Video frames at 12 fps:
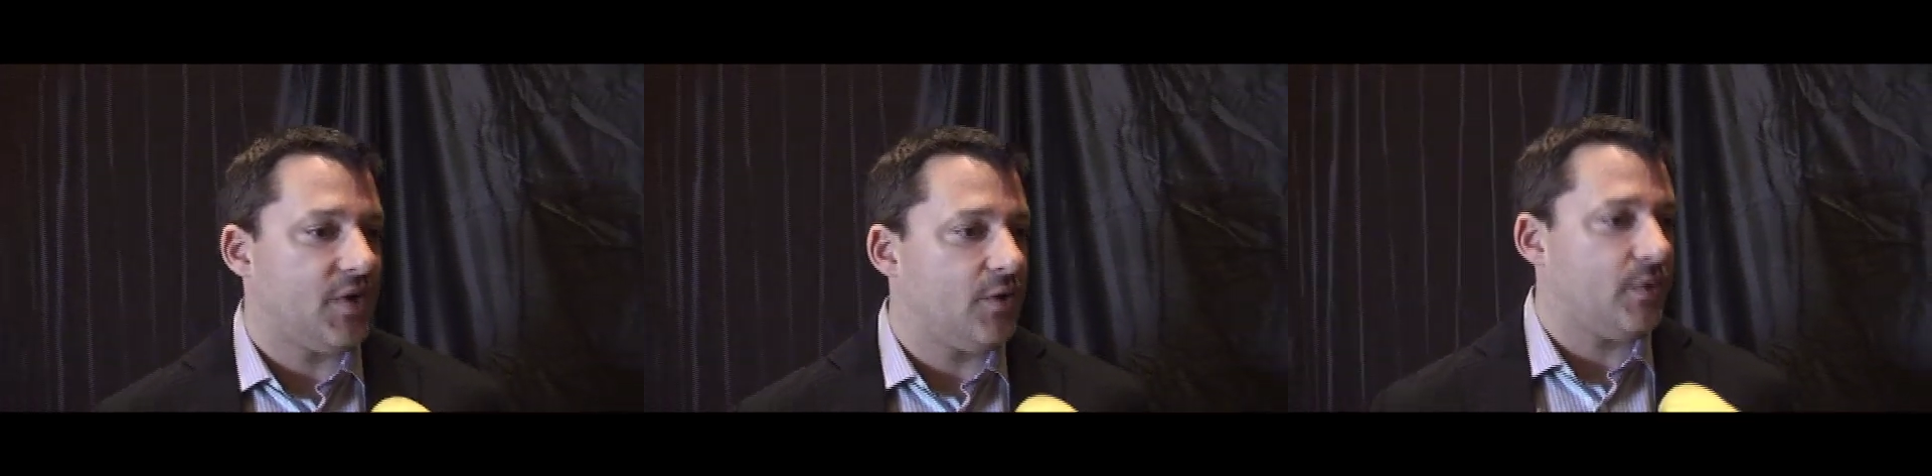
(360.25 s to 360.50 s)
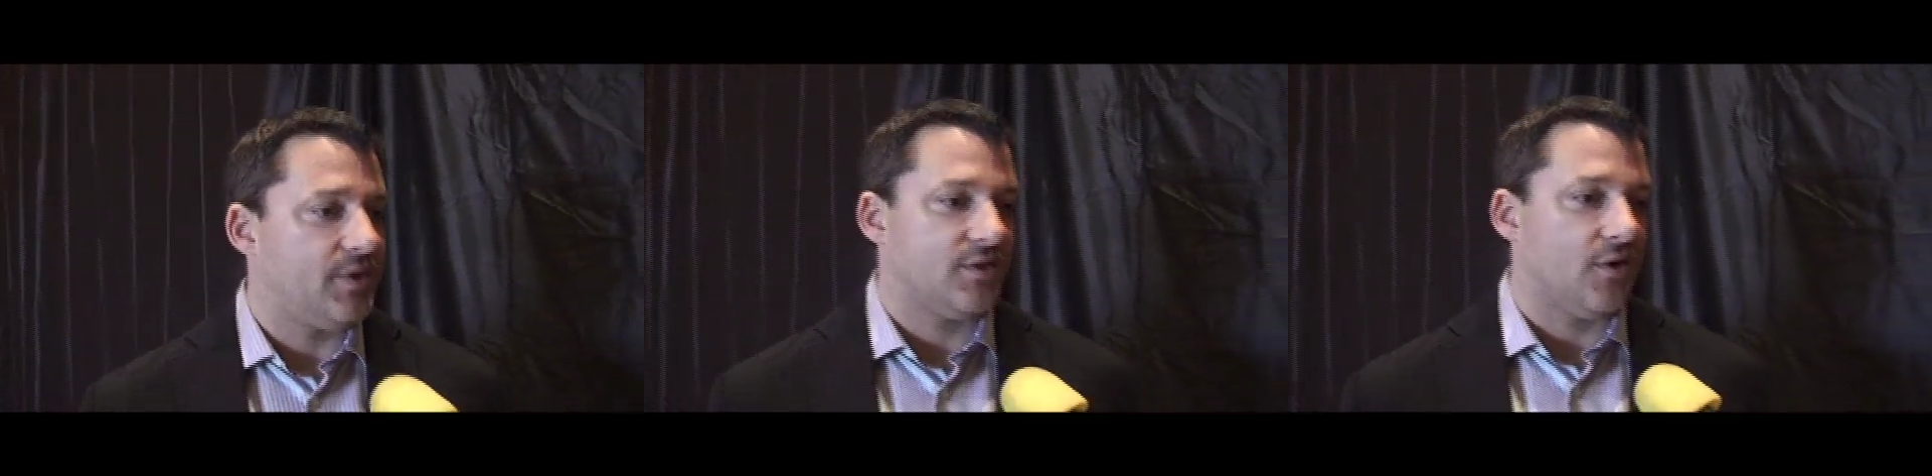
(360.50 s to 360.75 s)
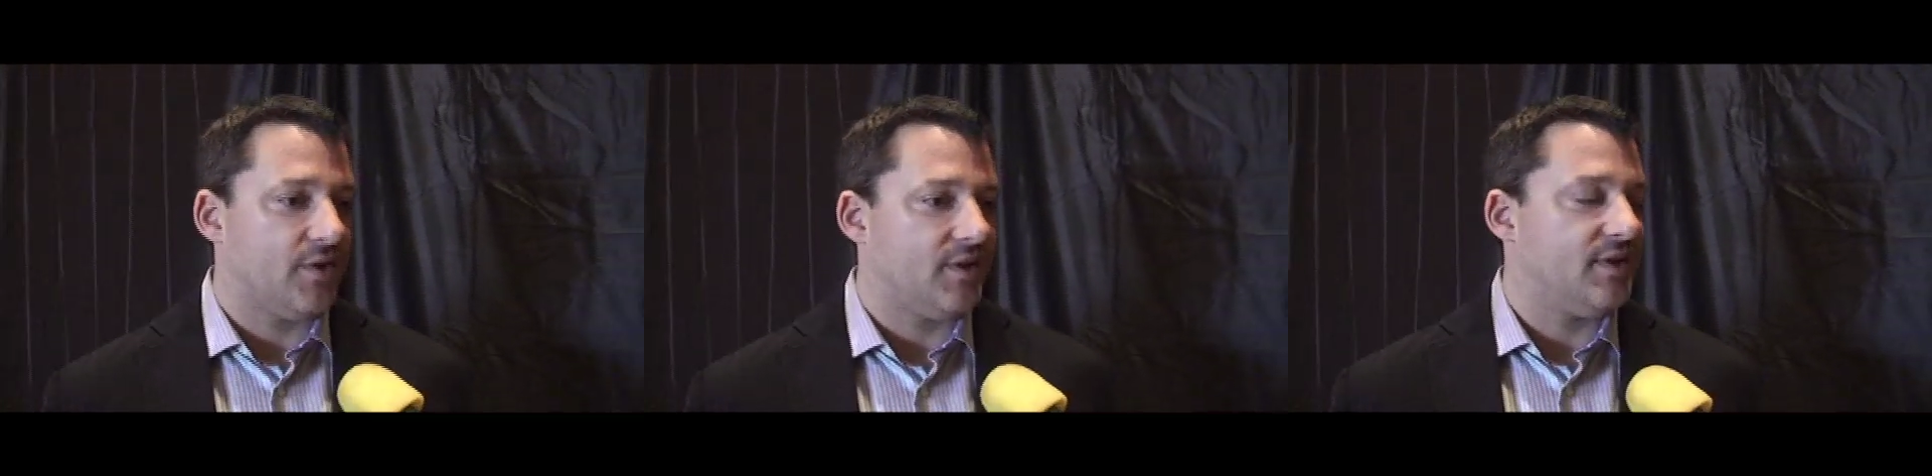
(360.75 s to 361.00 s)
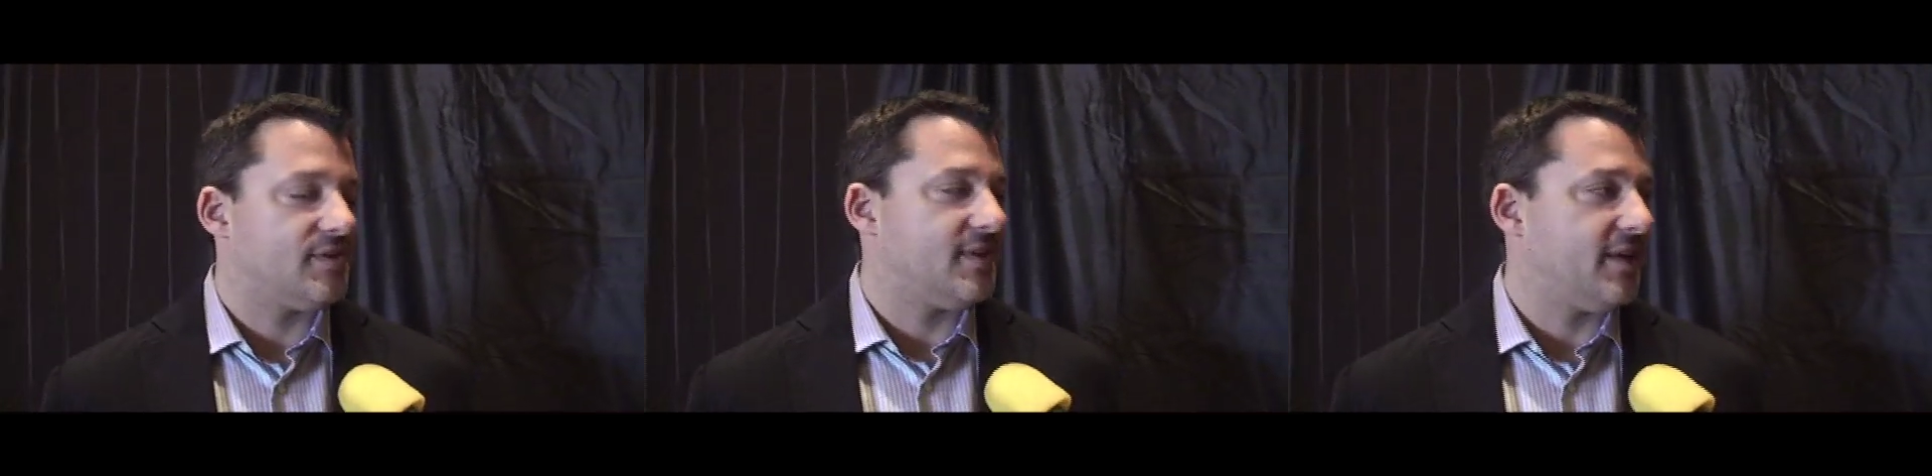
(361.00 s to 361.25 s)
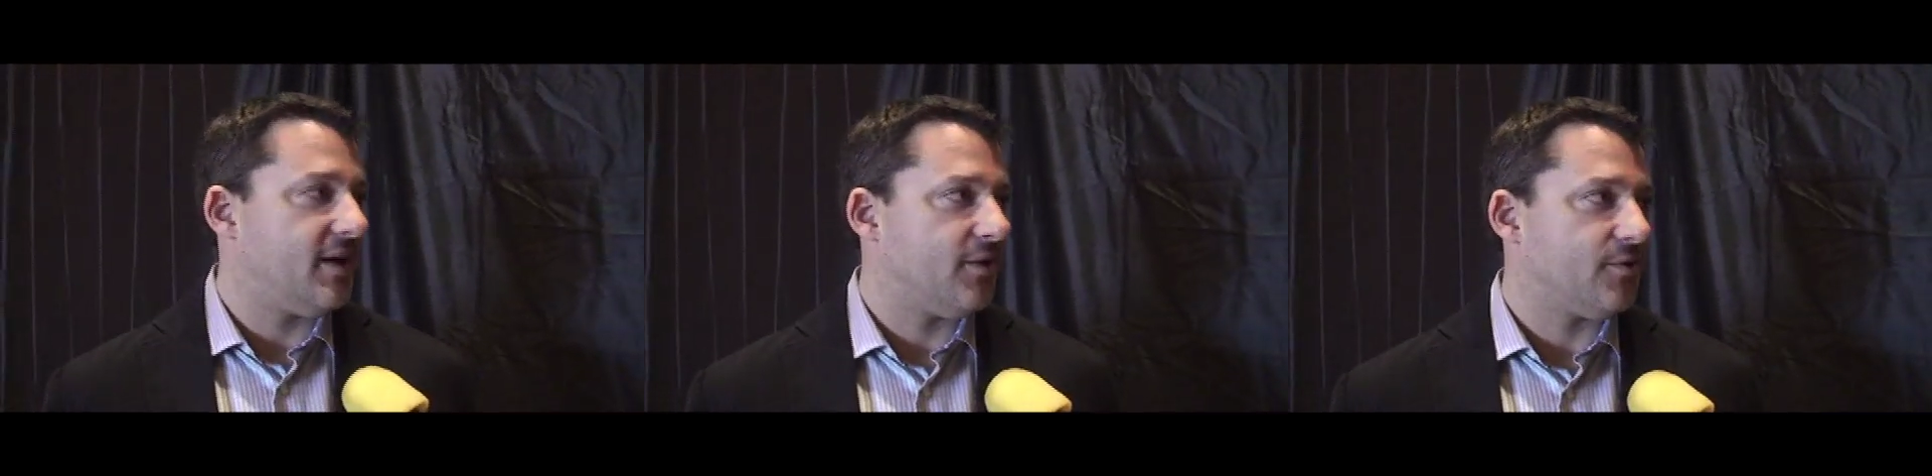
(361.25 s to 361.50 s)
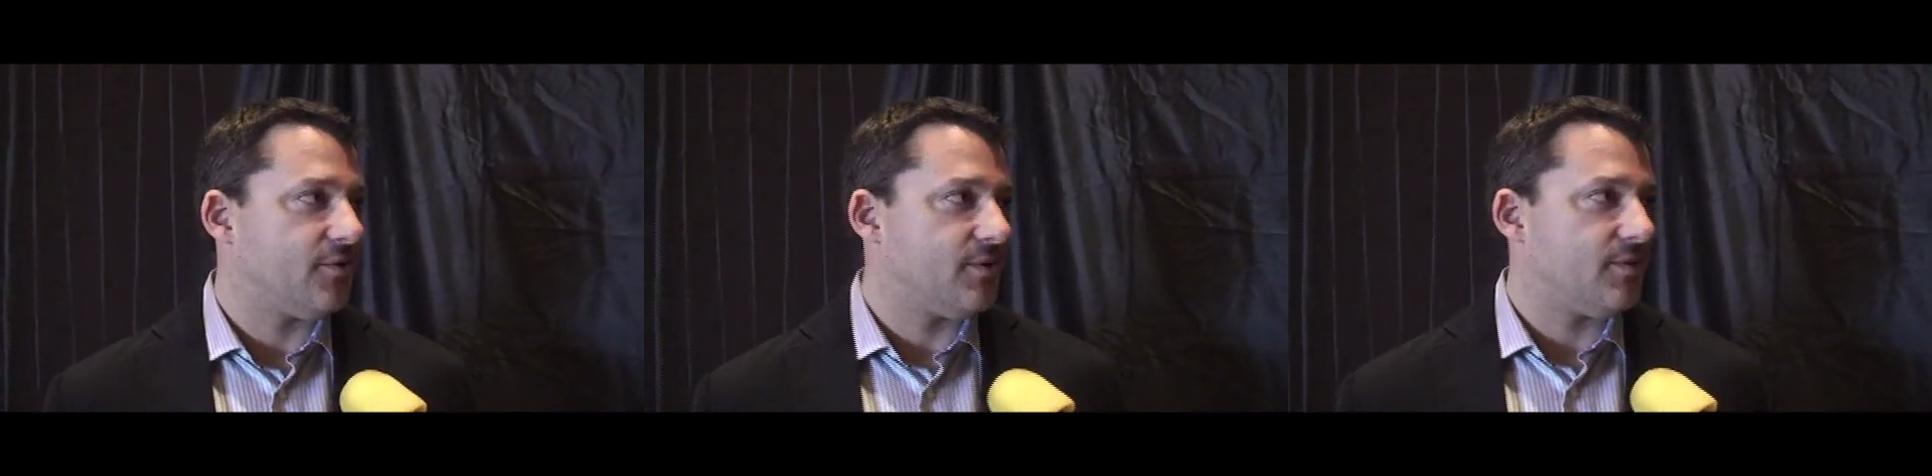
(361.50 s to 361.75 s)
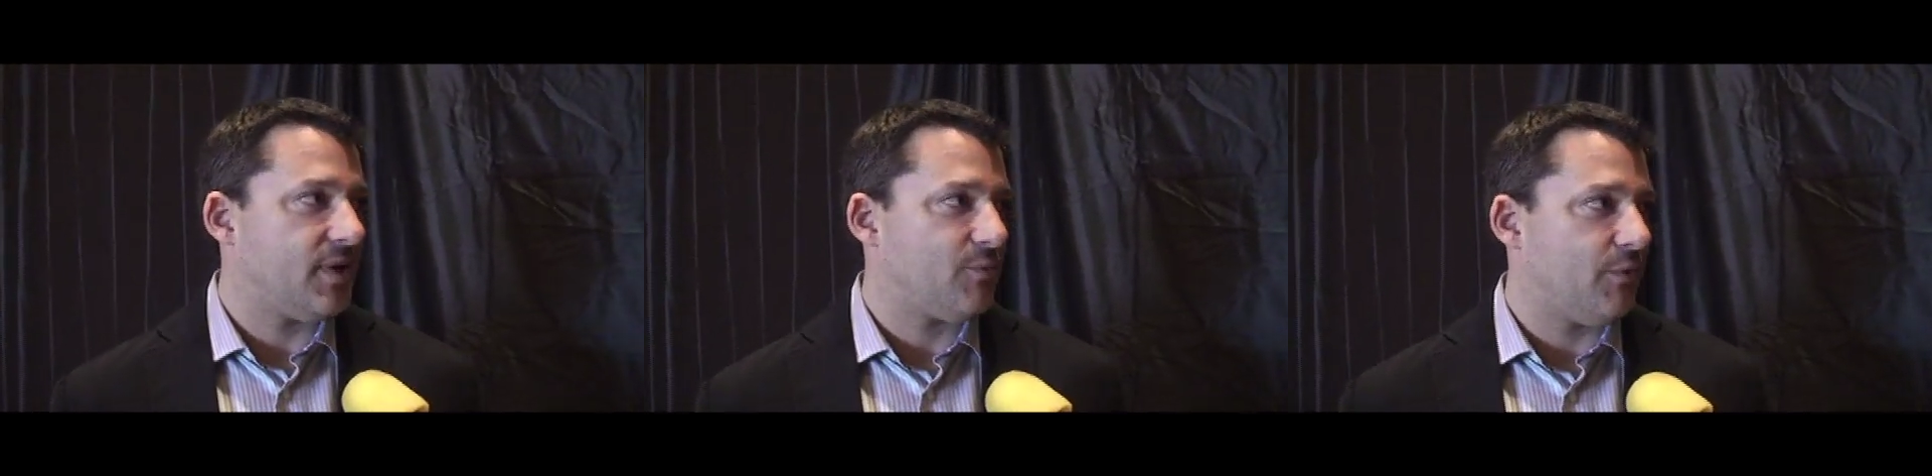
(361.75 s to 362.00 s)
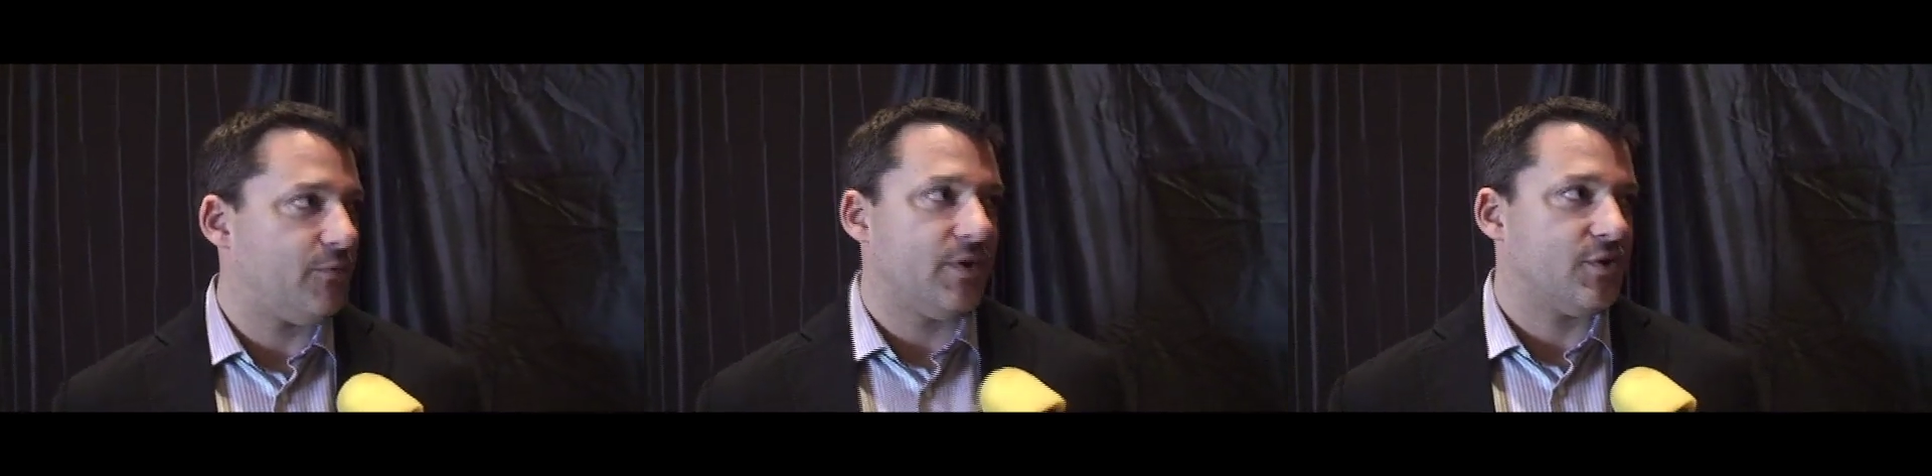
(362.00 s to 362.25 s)
we started this together,
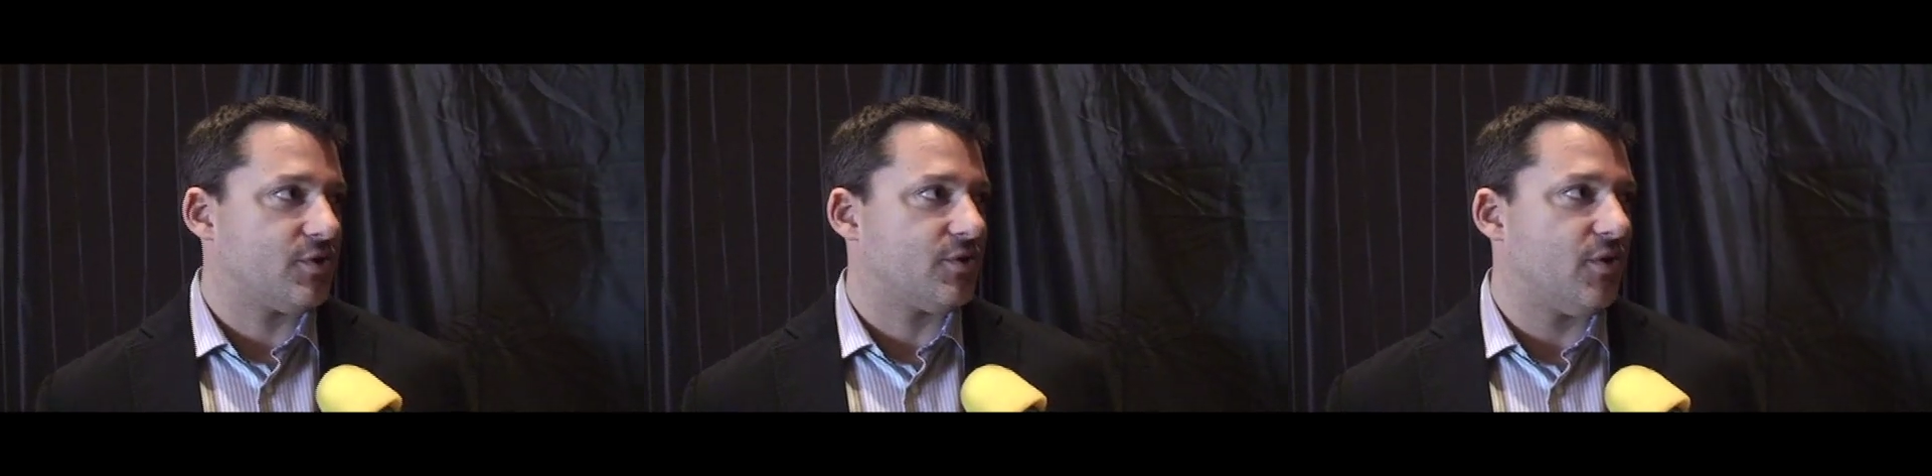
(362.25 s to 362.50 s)
and we finished